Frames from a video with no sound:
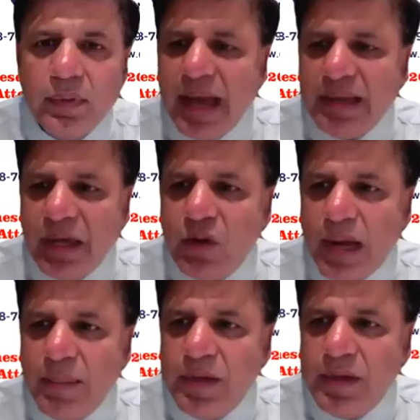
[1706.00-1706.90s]
can you type
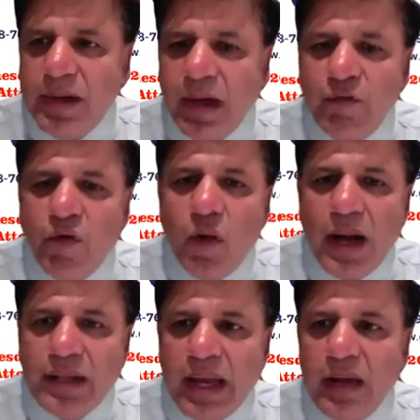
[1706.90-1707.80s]
it here?
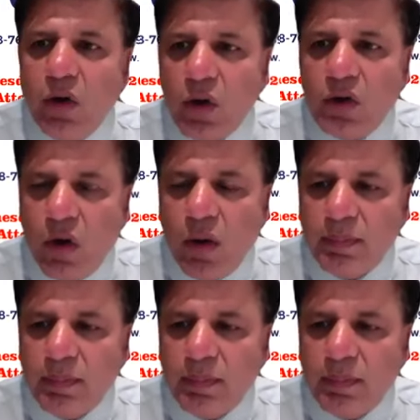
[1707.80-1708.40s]
info@gehilaw.com.